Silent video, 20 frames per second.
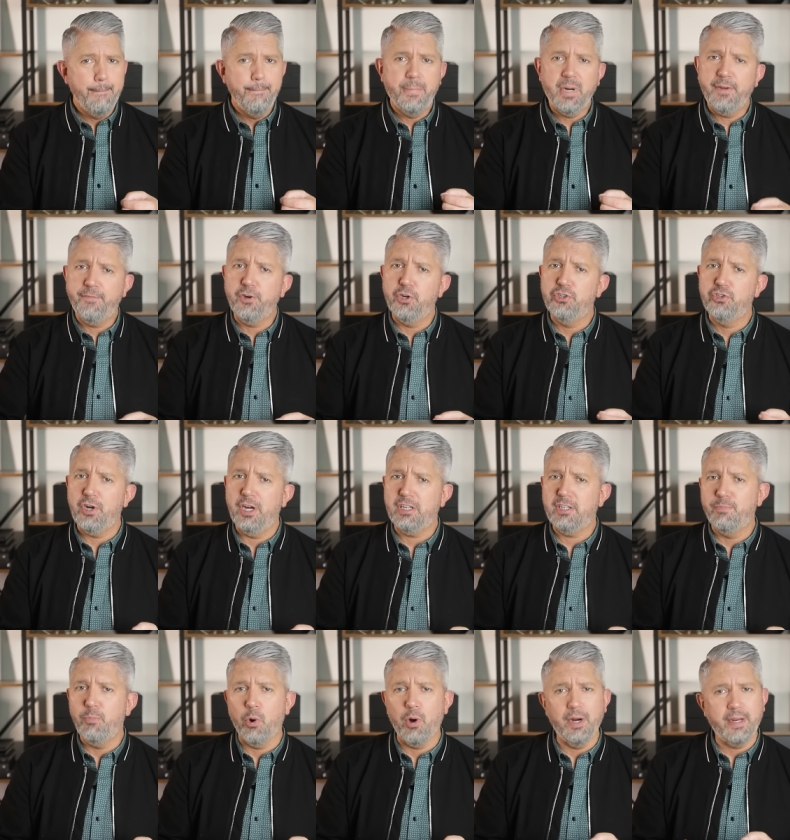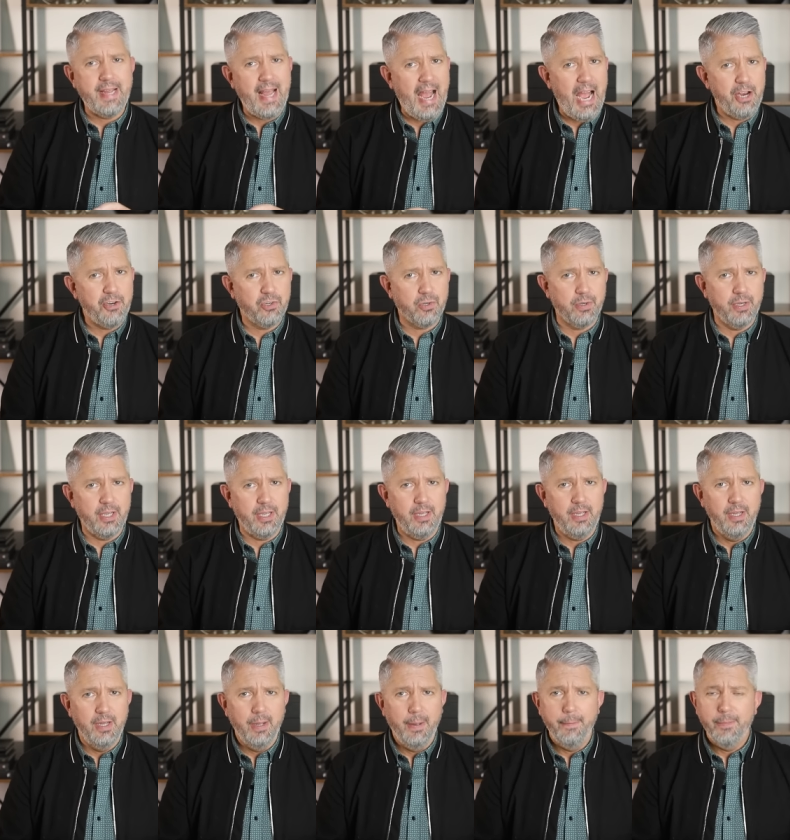But if you're dressed more
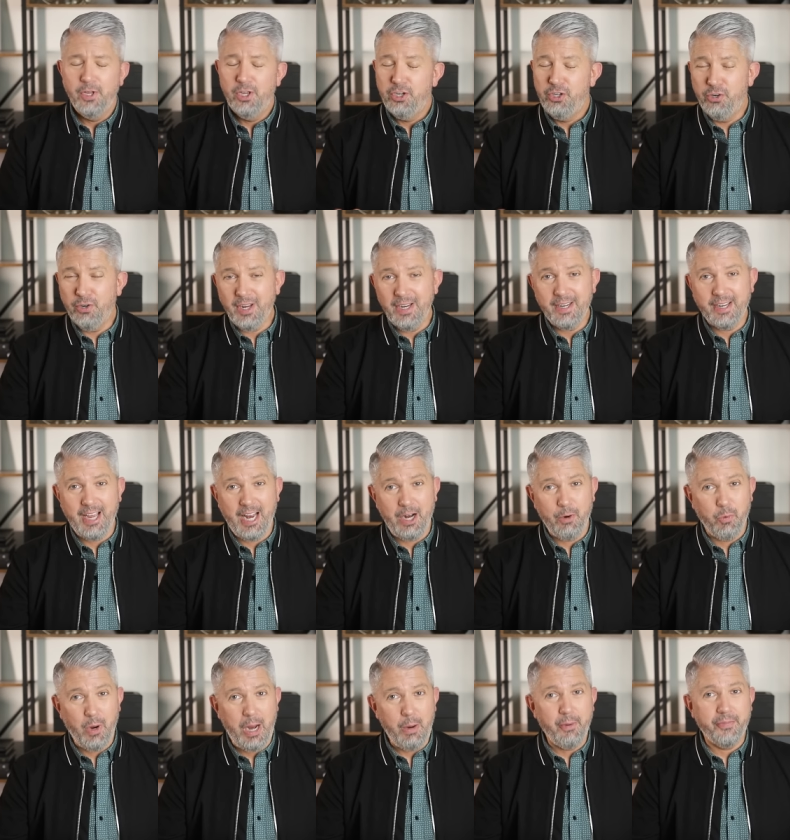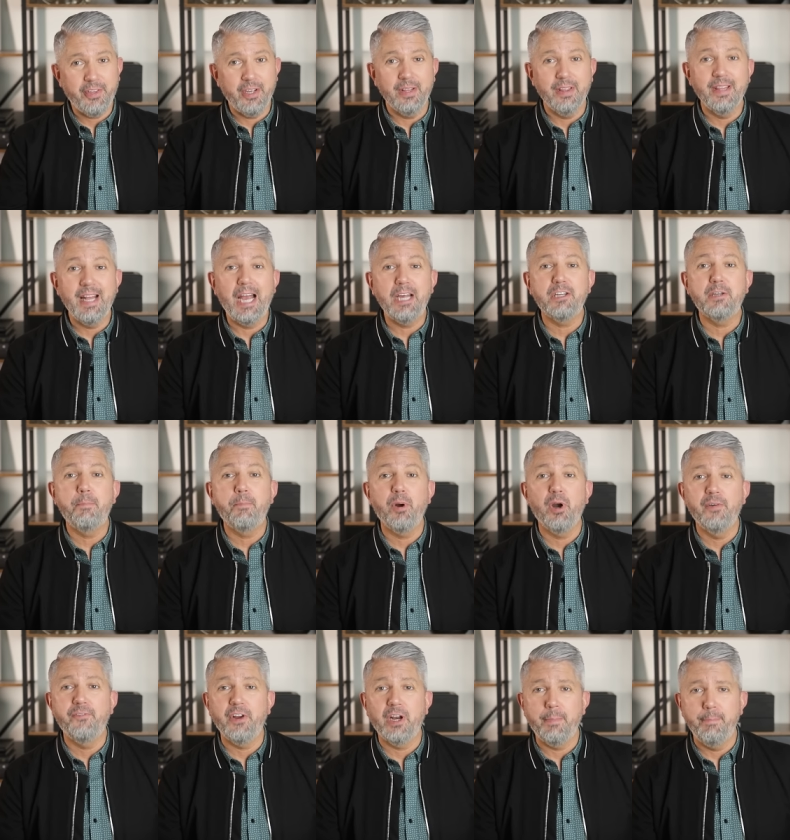casually, you can get away with a less
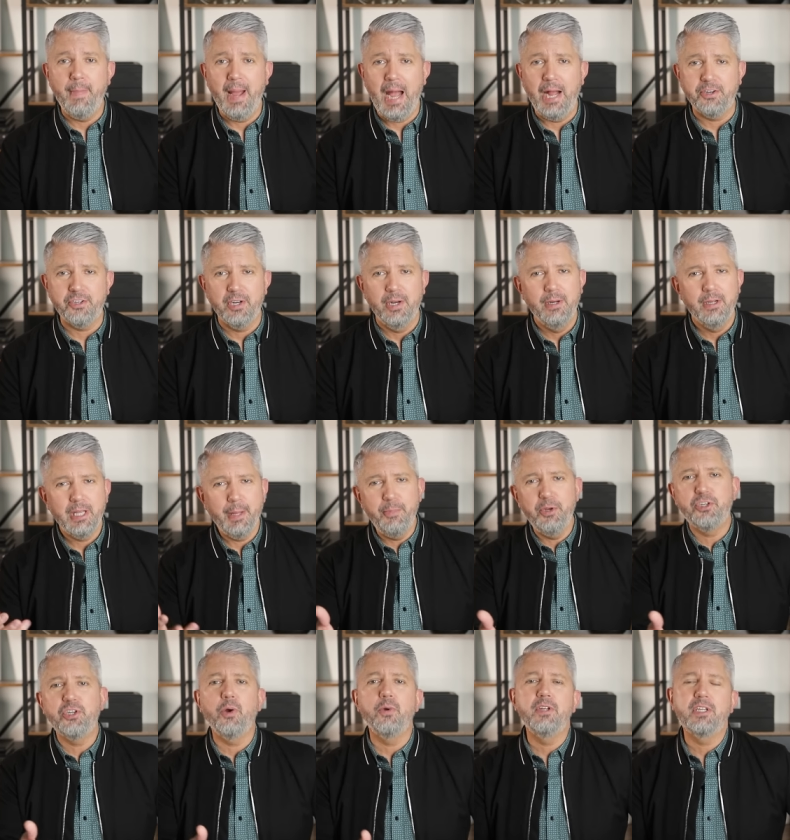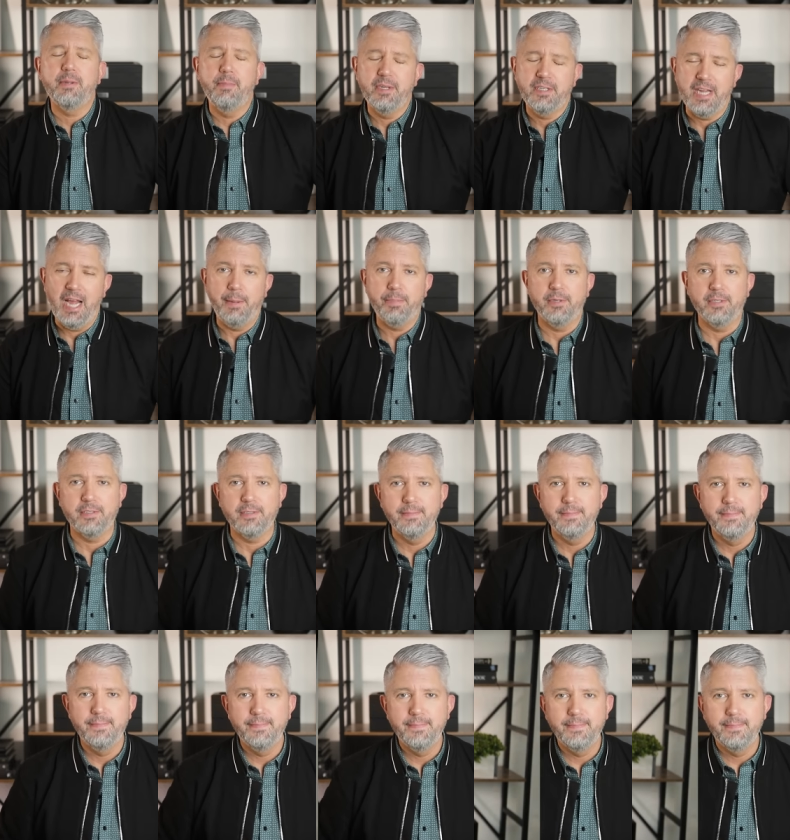perfect match. Let me show you some examples.